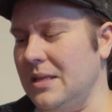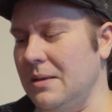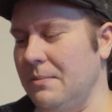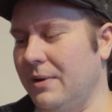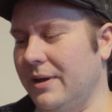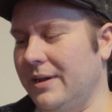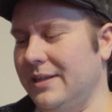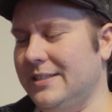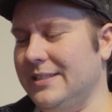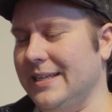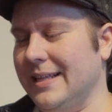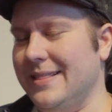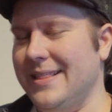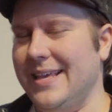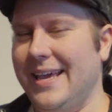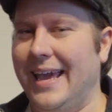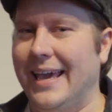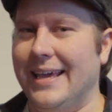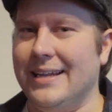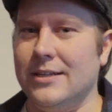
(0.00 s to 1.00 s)
but it's at
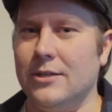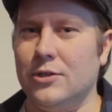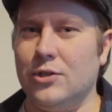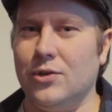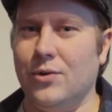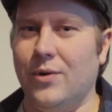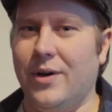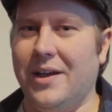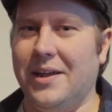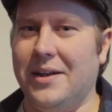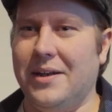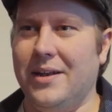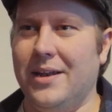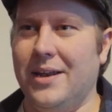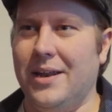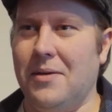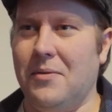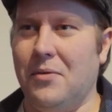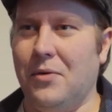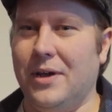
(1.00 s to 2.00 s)
the end, so I
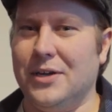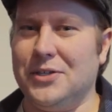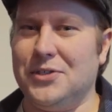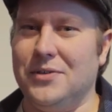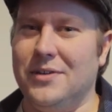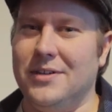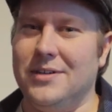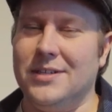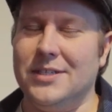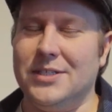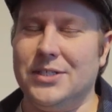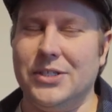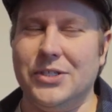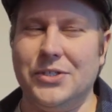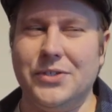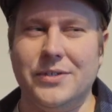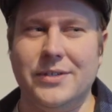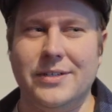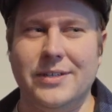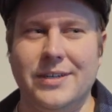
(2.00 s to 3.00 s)
never actually listen
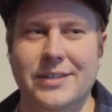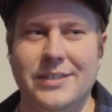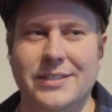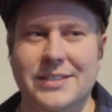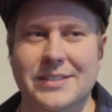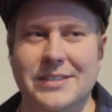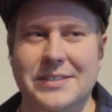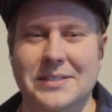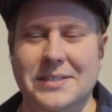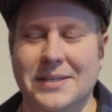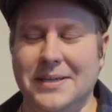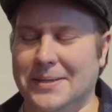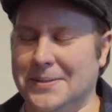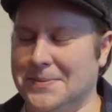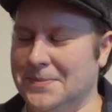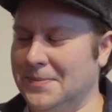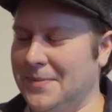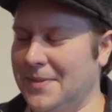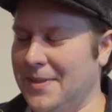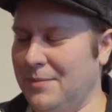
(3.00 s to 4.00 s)
to it. I just
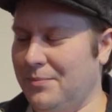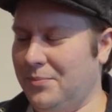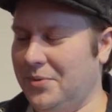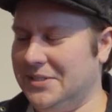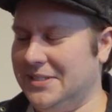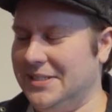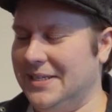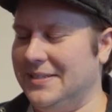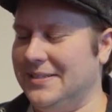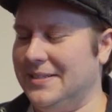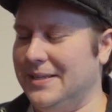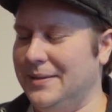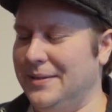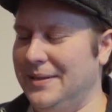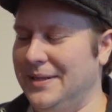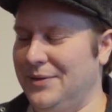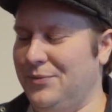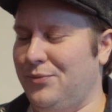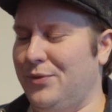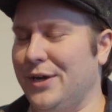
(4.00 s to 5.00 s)
pretend that
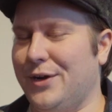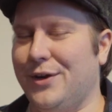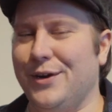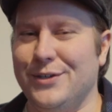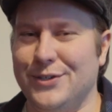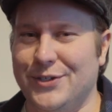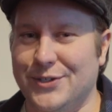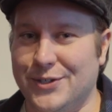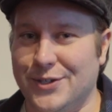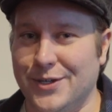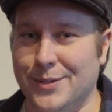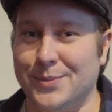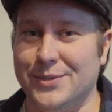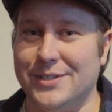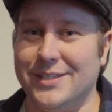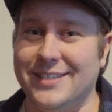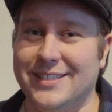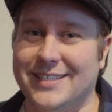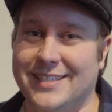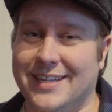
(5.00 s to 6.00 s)
the record
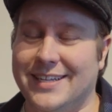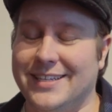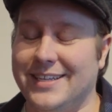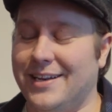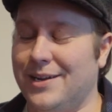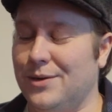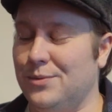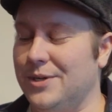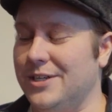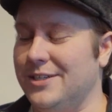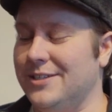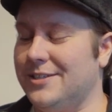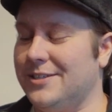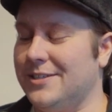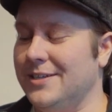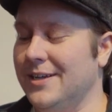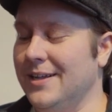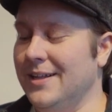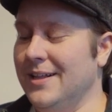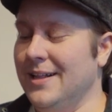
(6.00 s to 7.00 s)
stops at Santa Ana
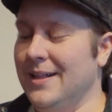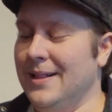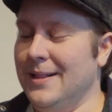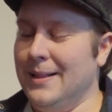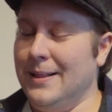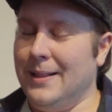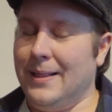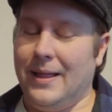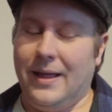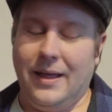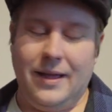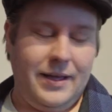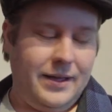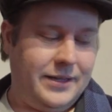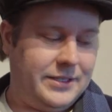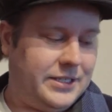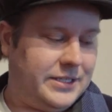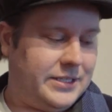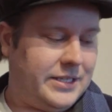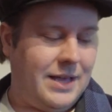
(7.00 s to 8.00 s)
Wins.
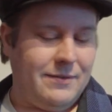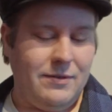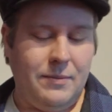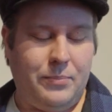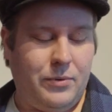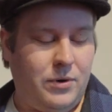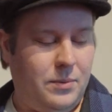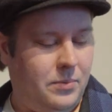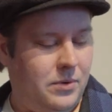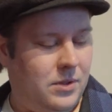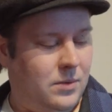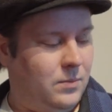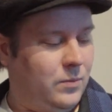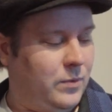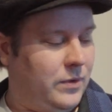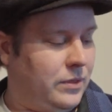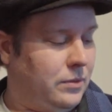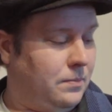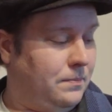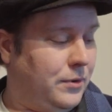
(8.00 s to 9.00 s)
I just have a problem
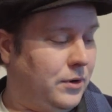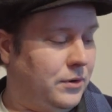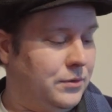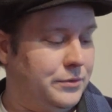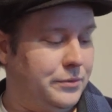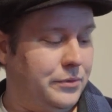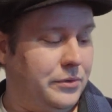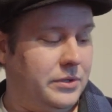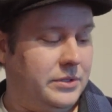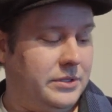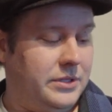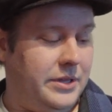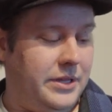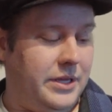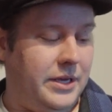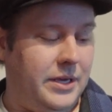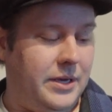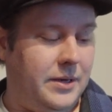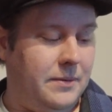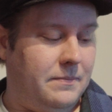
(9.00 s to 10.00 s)
with both
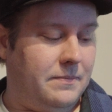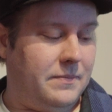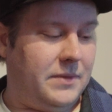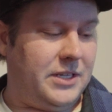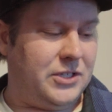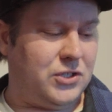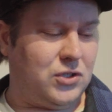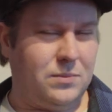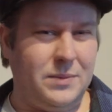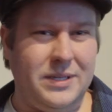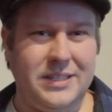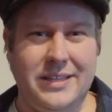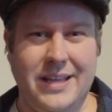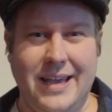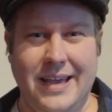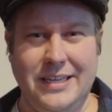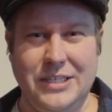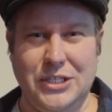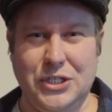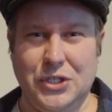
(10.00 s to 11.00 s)
the
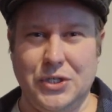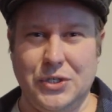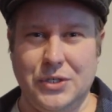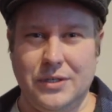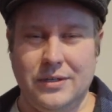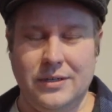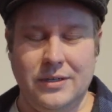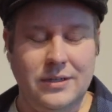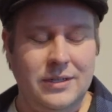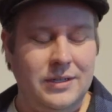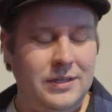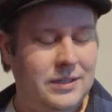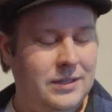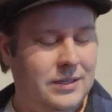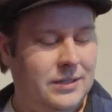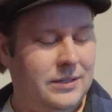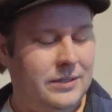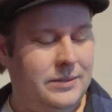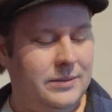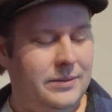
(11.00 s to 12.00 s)
instrumentation,
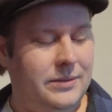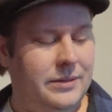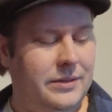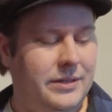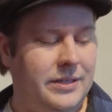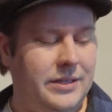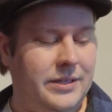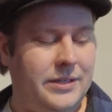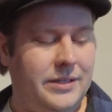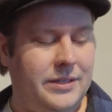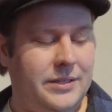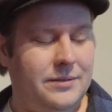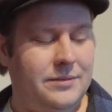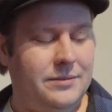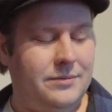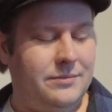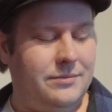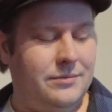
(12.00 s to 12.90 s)
the